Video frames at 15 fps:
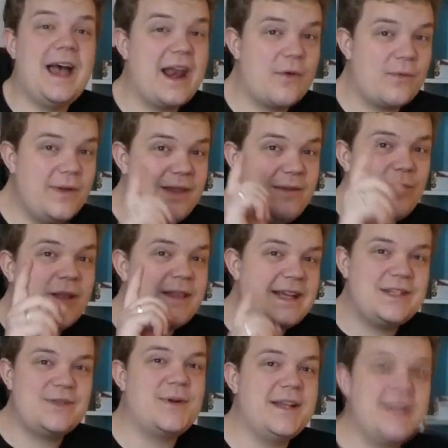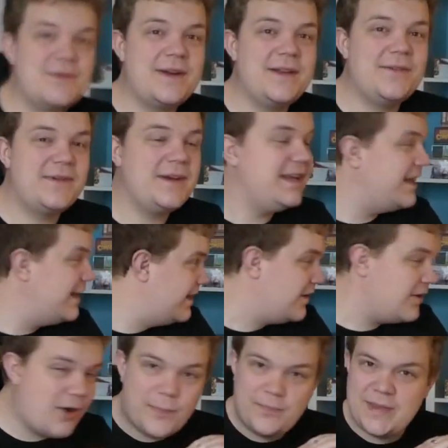And I really want that
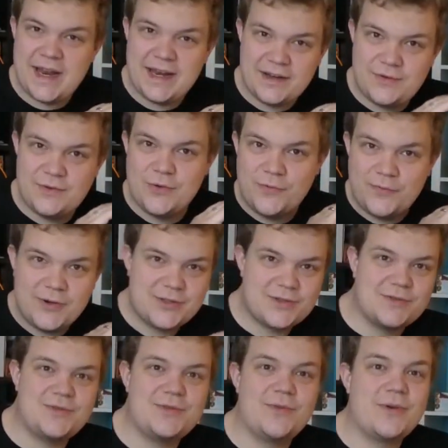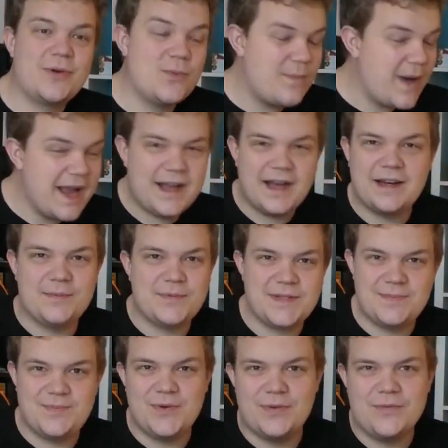2023 updated new version of Zooloretto. My god, it's
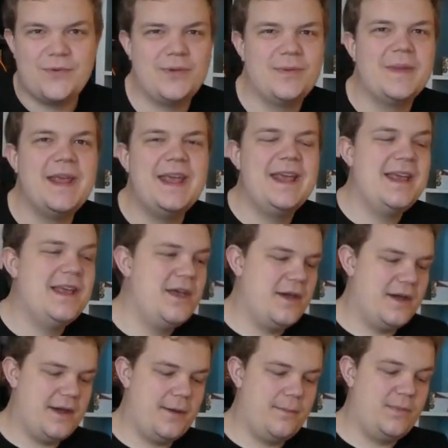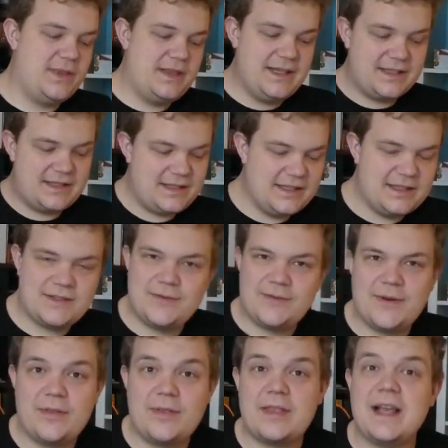just beautiful. But this is
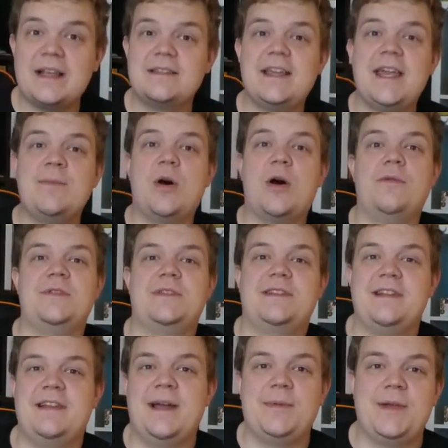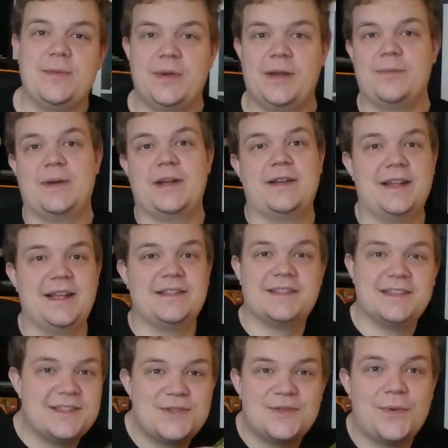Zooloretto dice game. Obviously, I'm keeping it in my
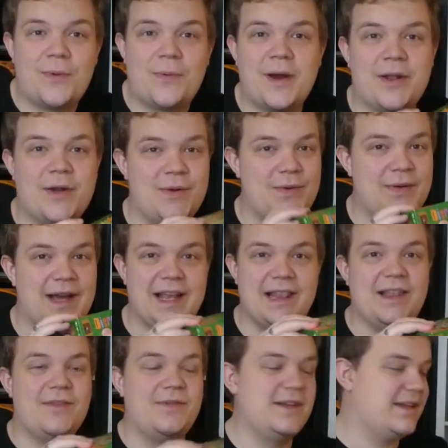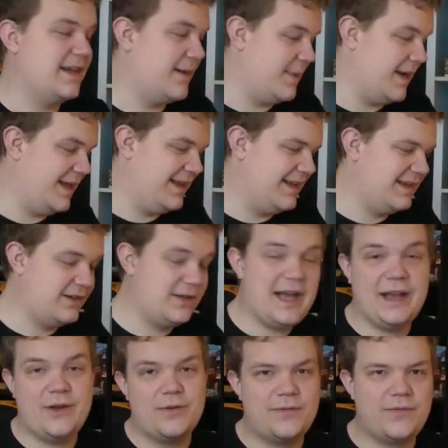collection. It's Zooloretto. I love it.
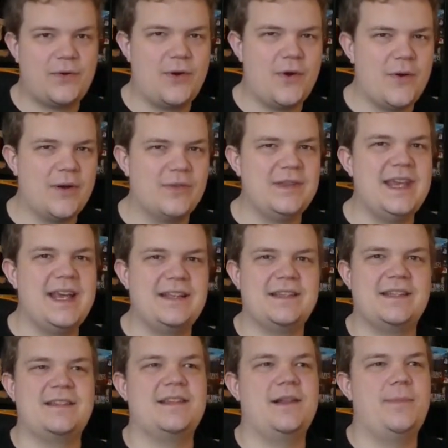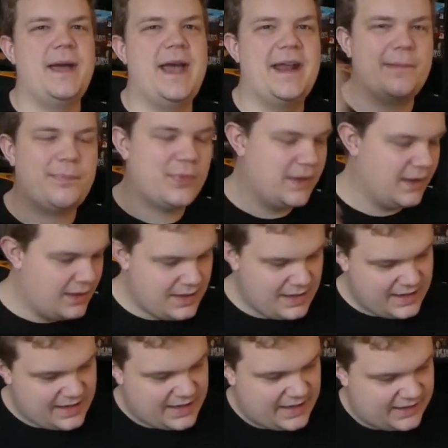I could throw out the XXL pad
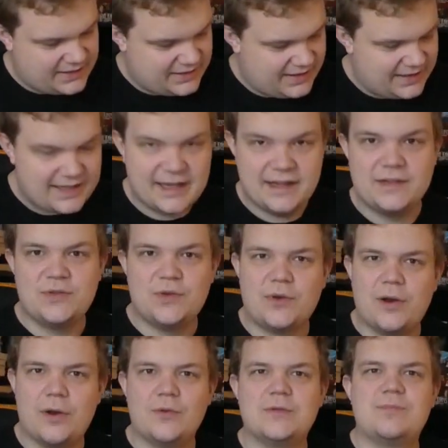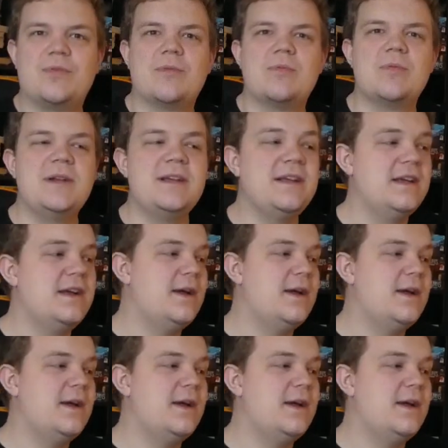and actually get it to close, probably.